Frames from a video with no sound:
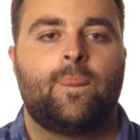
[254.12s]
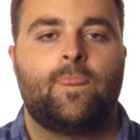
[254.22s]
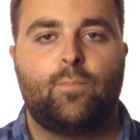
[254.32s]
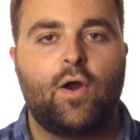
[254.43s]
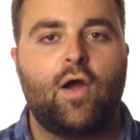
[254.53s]

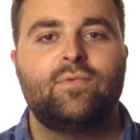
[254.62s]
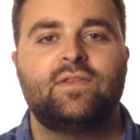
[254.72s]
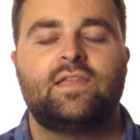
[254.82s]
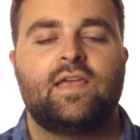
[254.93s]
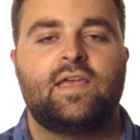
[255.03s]
The problem
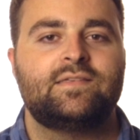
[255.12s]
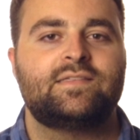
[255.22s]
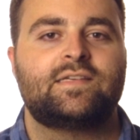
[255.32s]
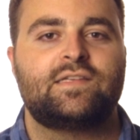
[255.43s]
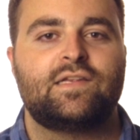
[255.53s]
with the
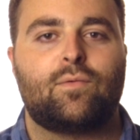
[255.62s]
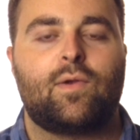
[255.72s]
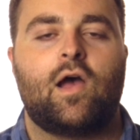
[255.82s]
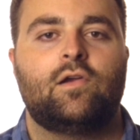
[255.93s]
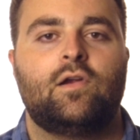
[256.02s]

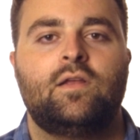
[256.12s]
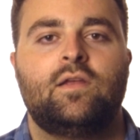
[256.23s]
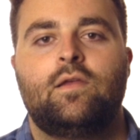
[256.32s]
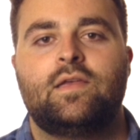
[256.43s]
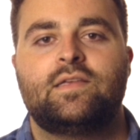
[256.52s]
A6300
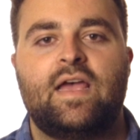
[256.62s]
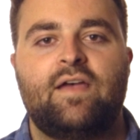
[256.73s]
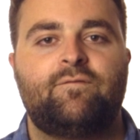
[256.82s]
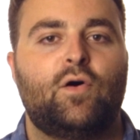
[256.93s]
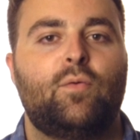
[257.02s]
is
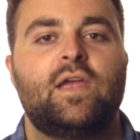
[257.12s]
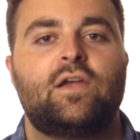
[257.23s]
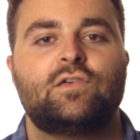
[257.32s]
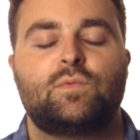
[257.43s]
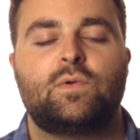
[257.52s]
that
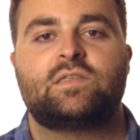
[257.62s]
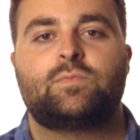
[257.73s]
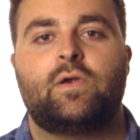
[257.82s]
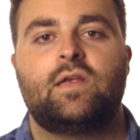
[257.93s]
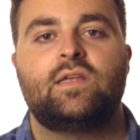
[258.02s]
filmmakers would
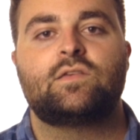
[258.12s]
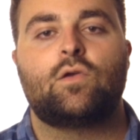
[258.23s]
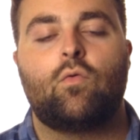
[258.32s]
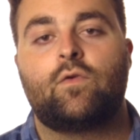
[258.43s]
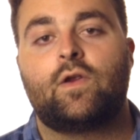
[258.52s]
experience
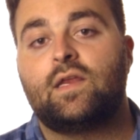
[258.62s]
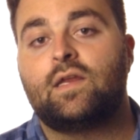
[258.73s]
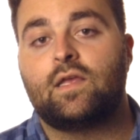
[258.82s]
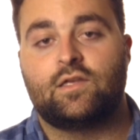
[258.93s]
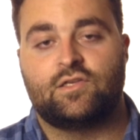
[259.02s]

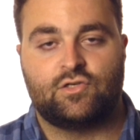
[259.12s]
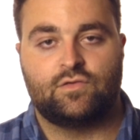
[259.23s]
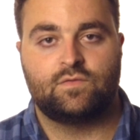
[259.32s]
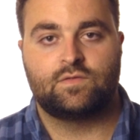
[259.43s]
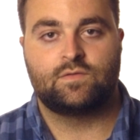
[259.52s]
overheating
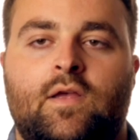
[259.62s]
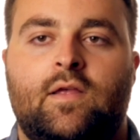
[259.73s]
issues.